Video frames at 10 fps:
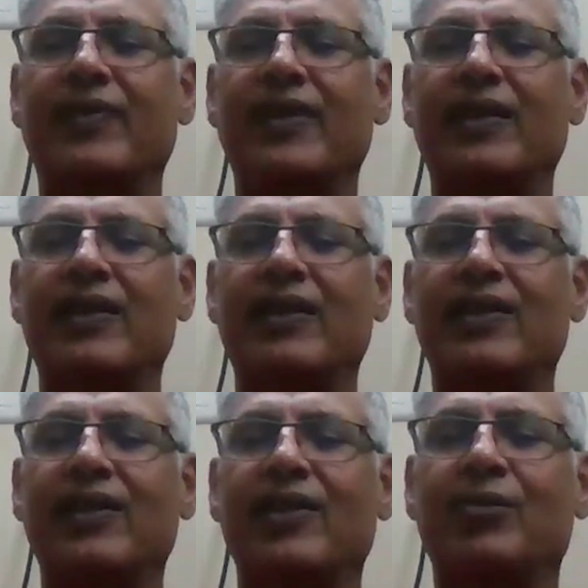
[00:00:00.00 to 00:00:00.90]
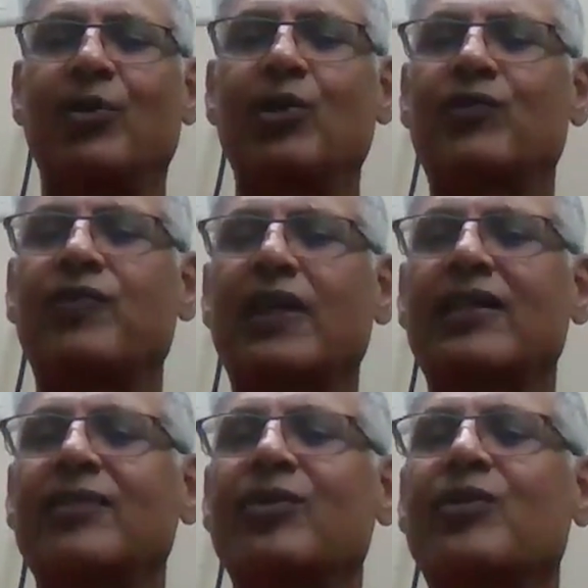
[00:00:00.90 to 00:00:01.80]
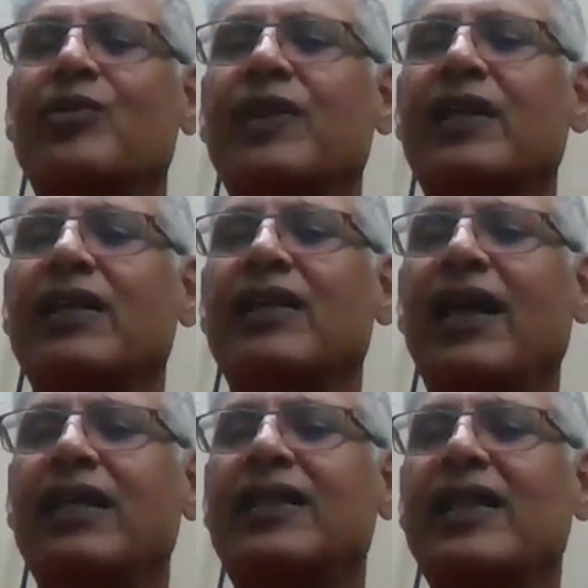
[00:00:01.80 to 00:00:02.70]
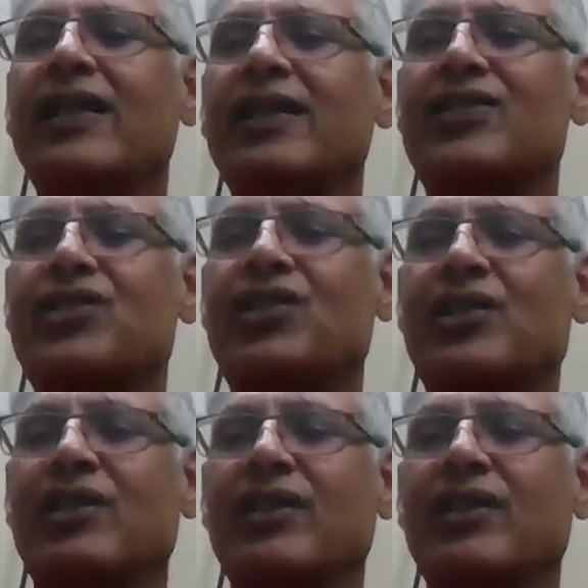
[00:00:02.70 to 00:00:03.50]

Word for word: Thank you, sir. Most welcome, Rutvik. Yeah, Dheeraj.